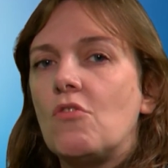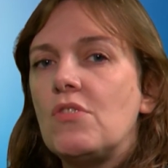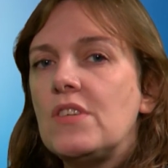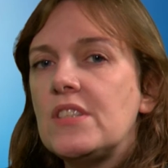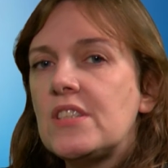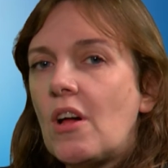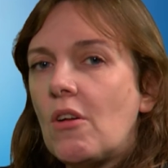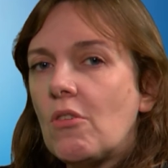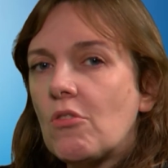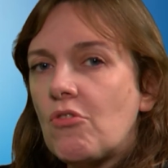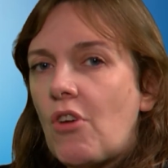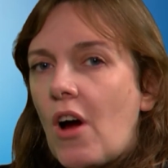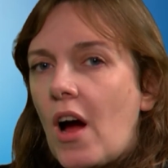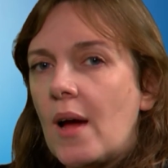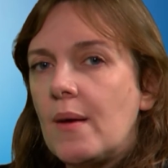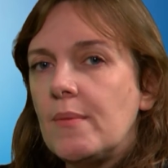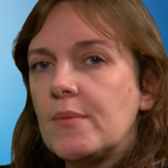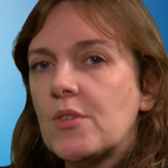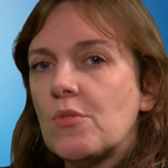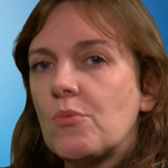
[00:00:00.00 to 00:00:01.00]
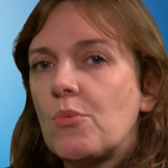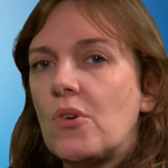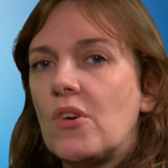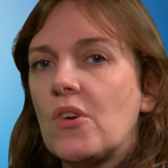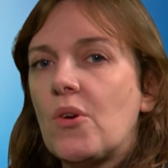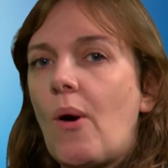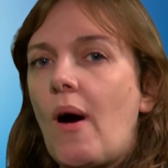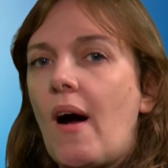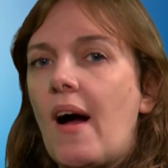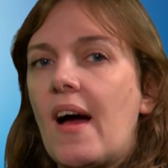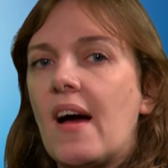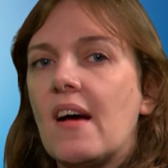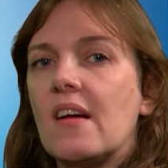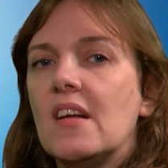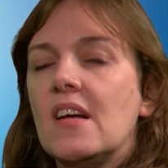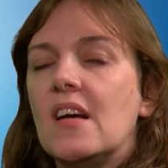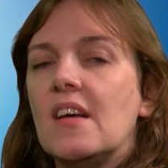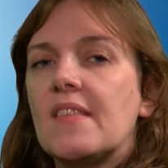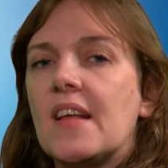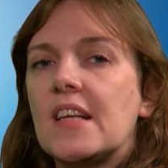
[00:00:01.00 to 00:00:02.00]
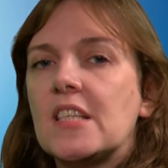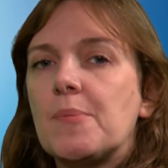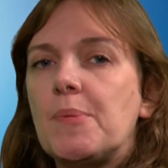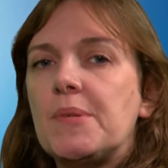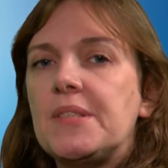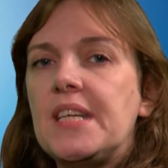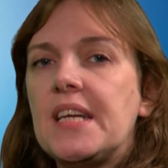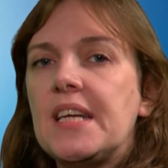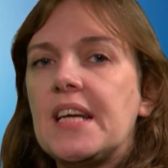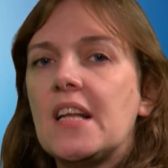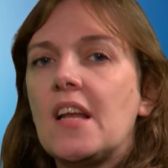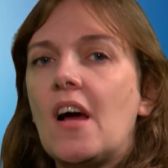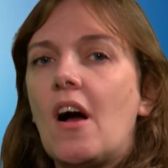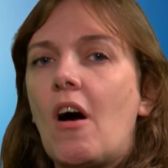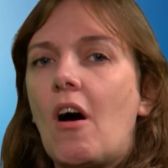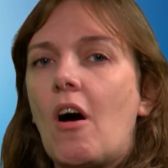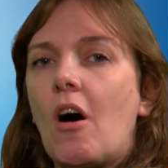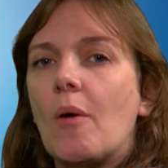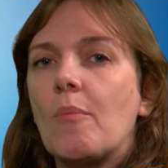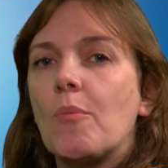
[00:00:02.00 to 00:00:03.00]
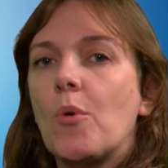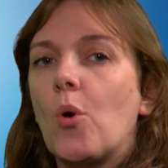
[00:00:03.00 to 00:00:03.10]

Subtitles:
Result crimes will require that a particular harm